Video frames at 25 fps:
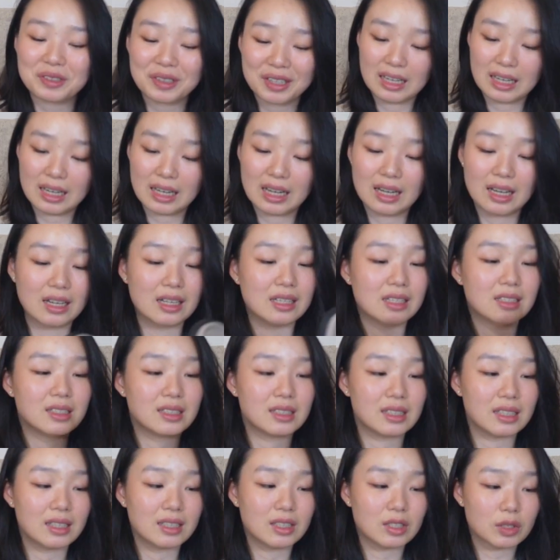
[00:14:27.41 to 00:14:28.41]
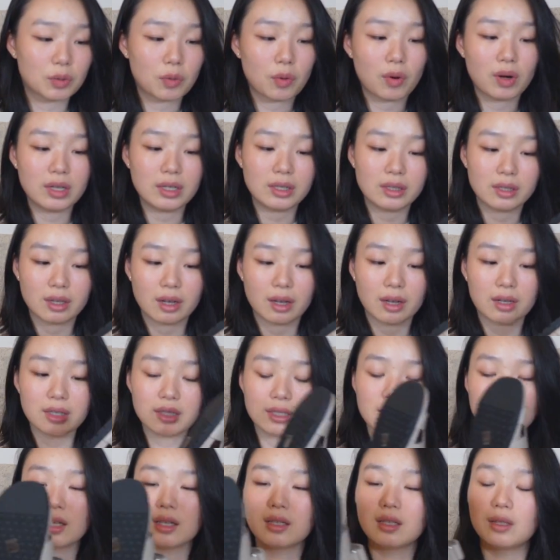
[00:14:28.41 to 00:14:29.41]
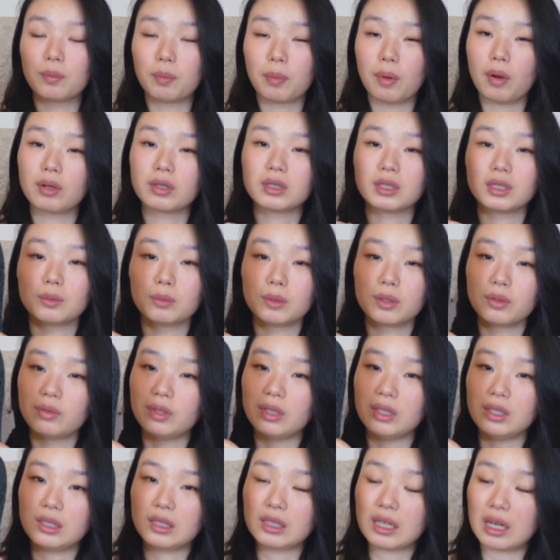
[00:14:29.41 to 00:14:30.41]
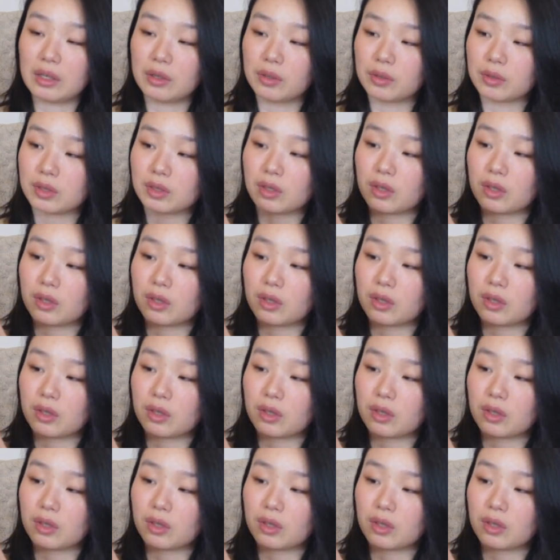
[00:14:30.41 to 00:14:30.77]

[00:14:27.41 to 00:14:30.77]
And it's quite nice that the bottom of these sandals